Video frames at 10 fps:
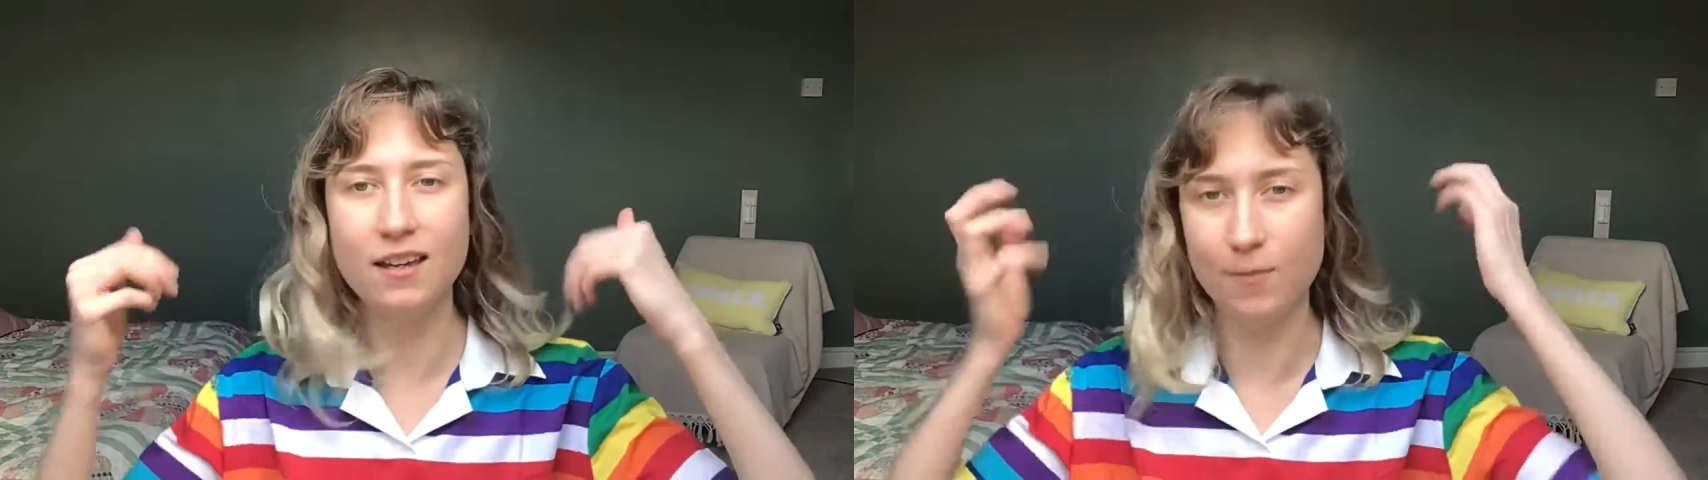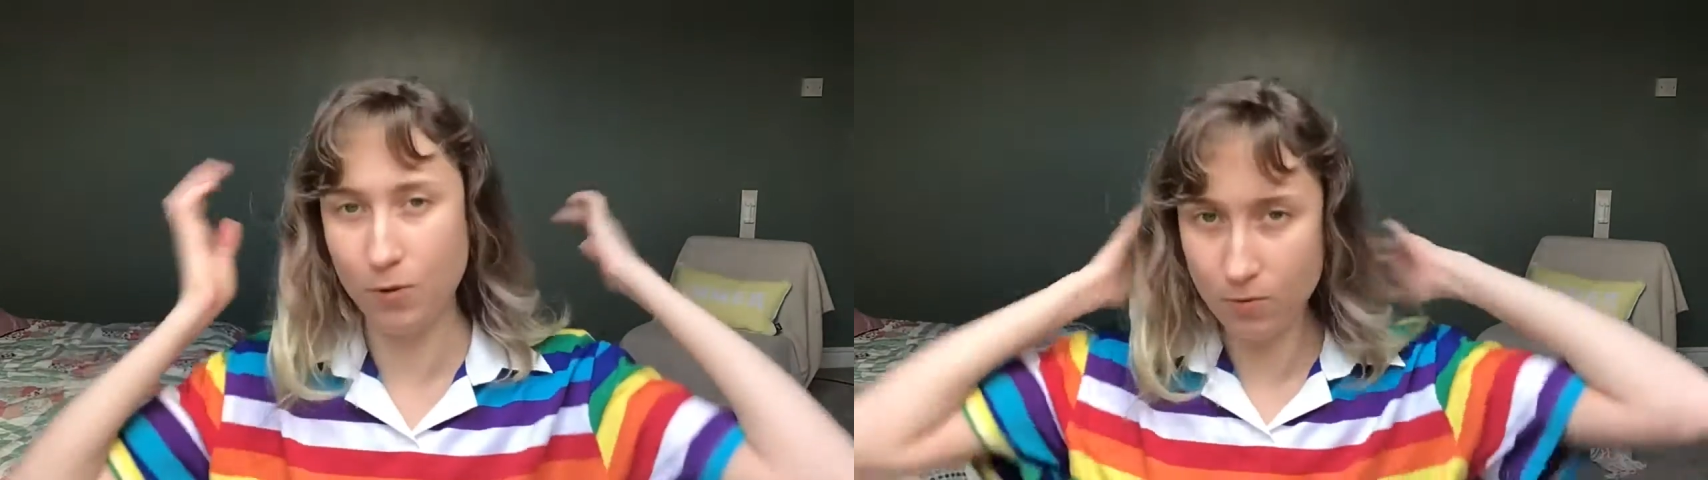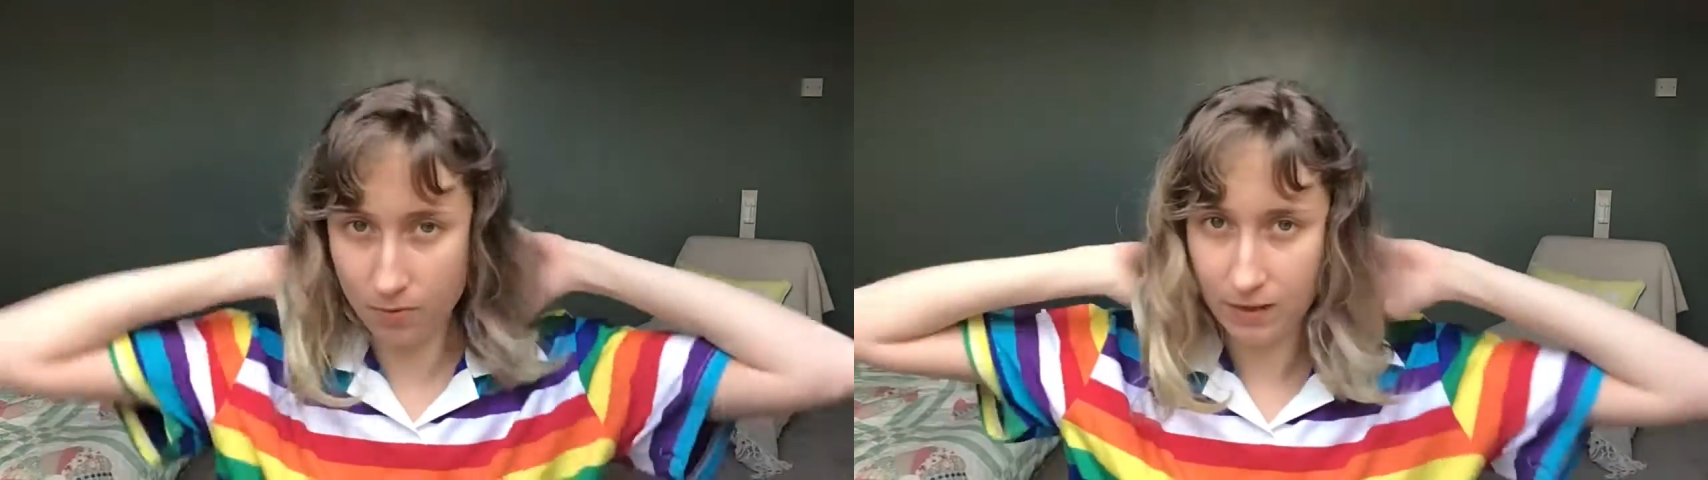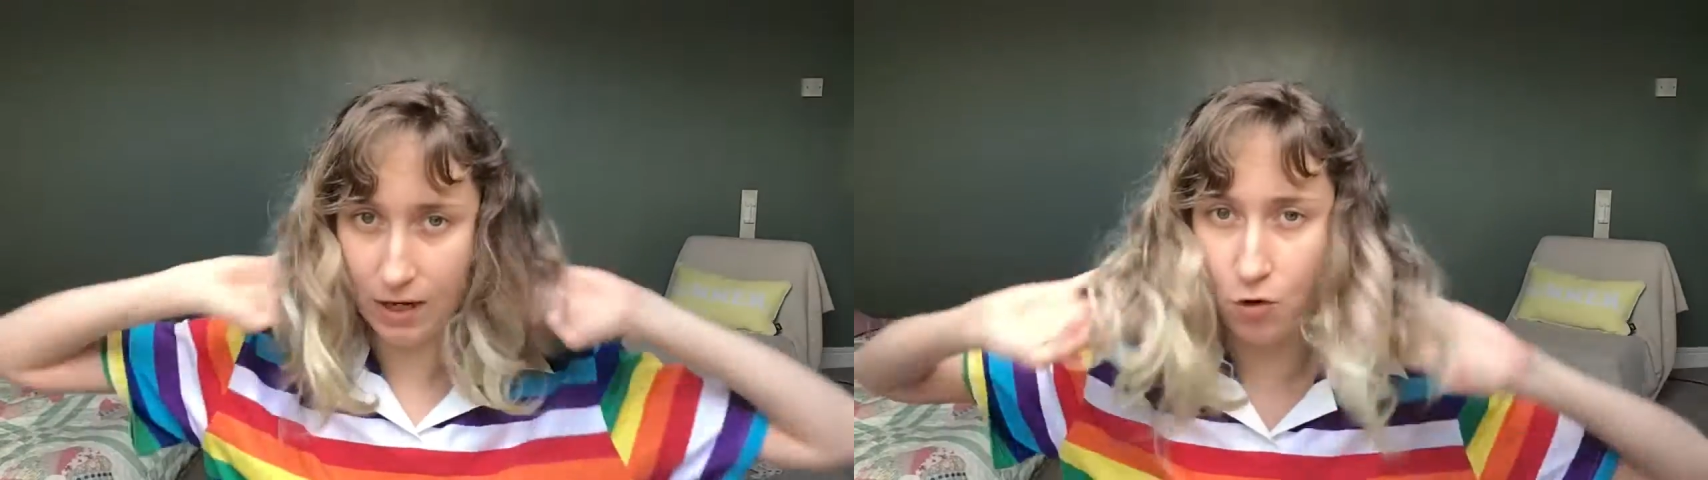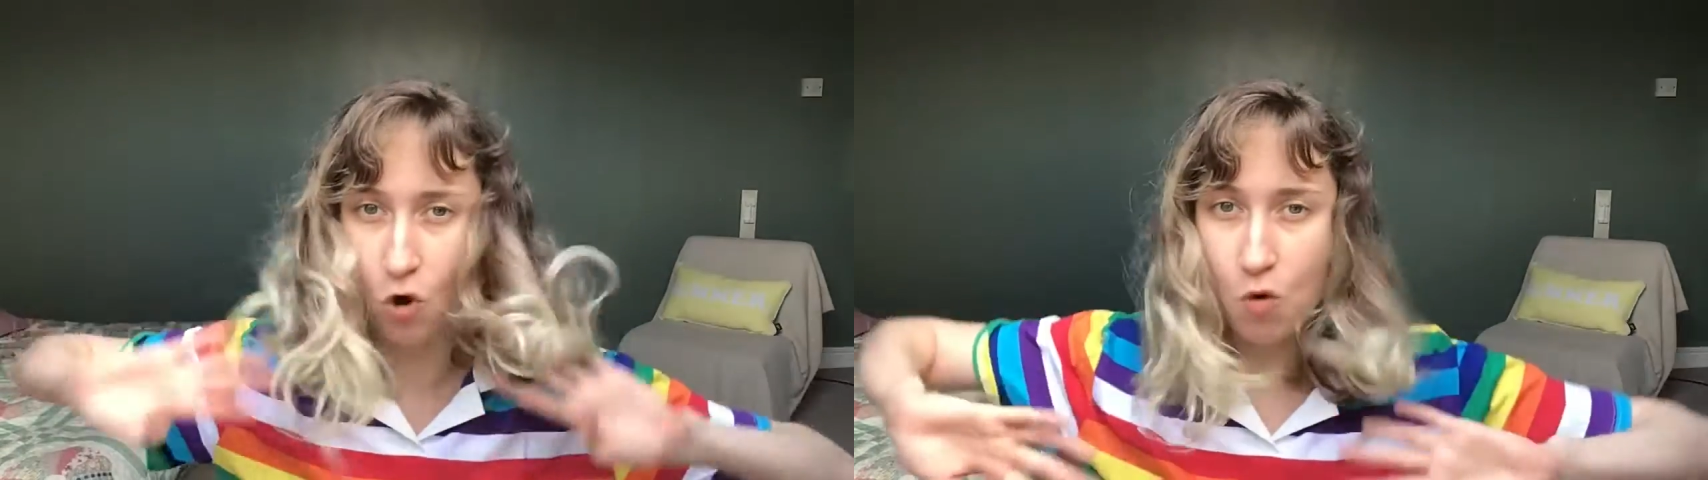probably a
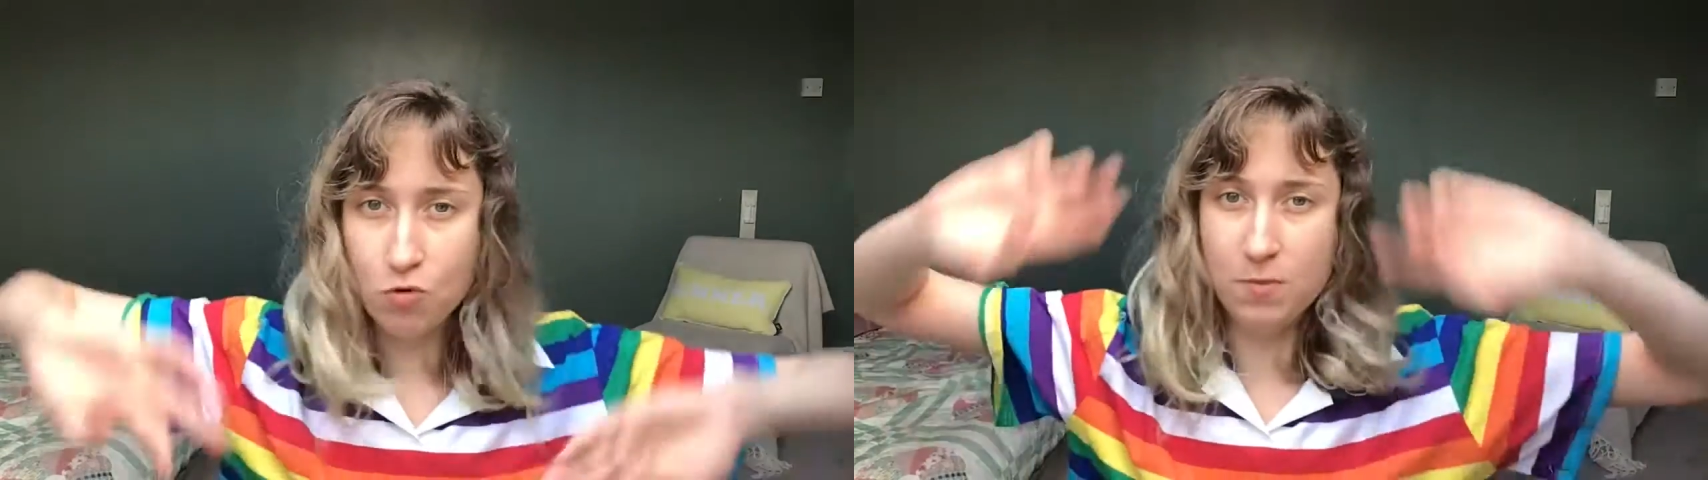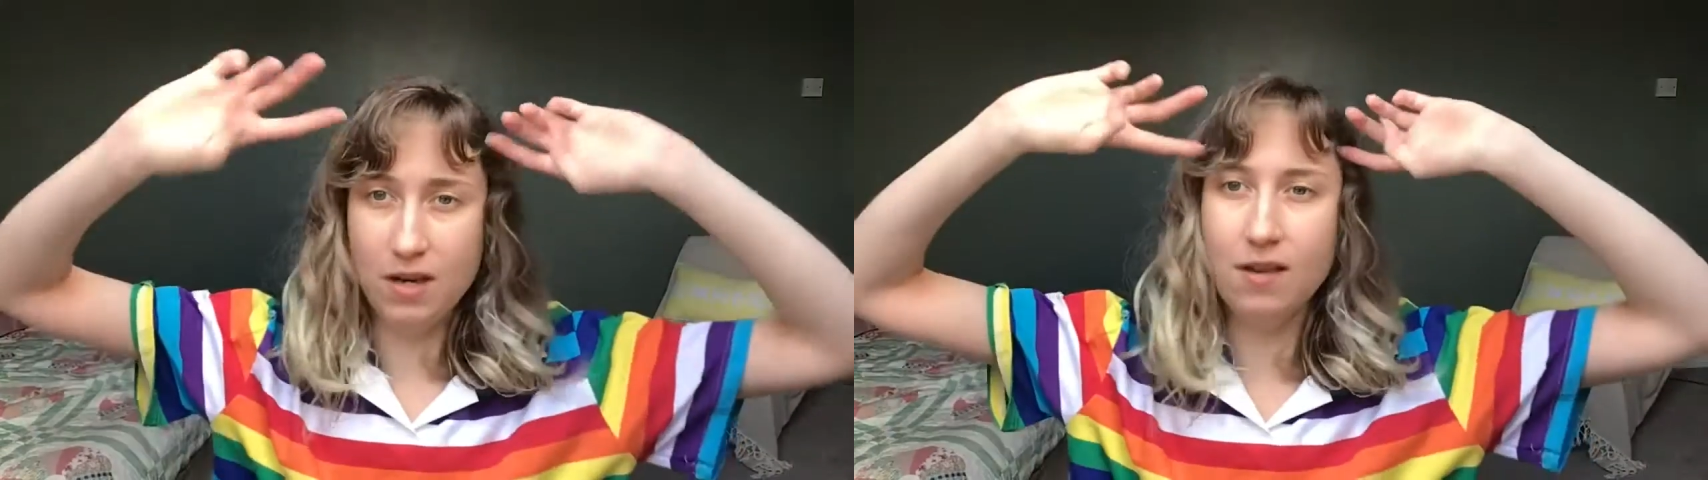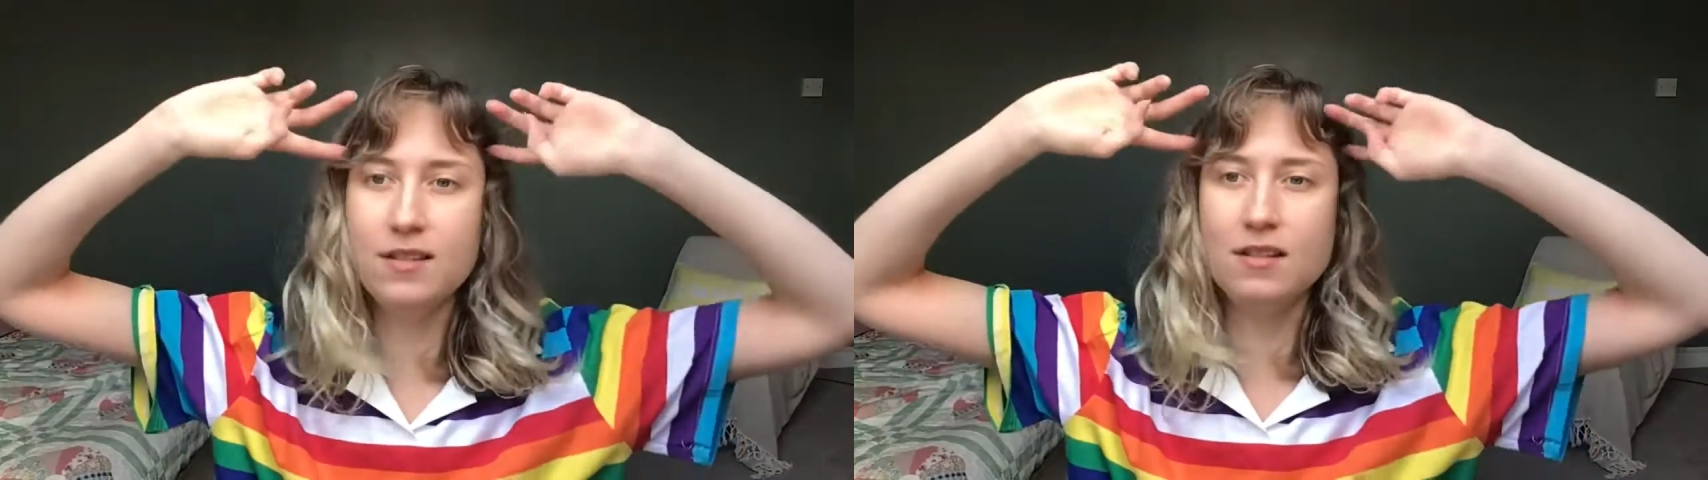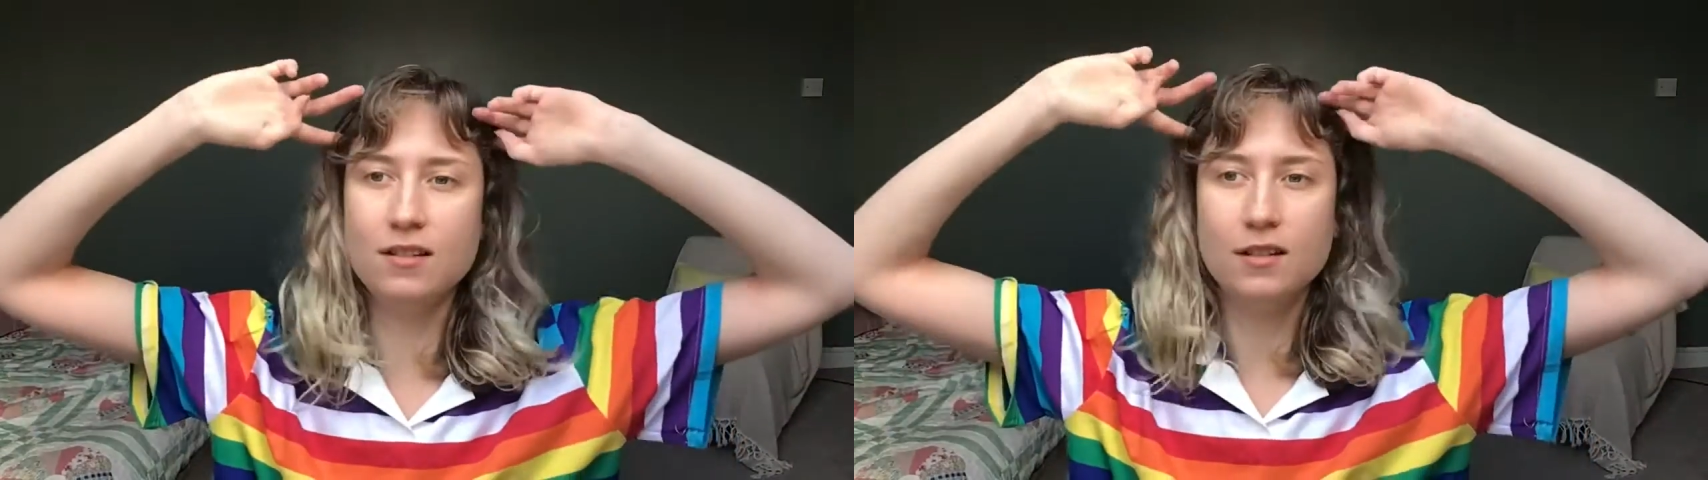normal person,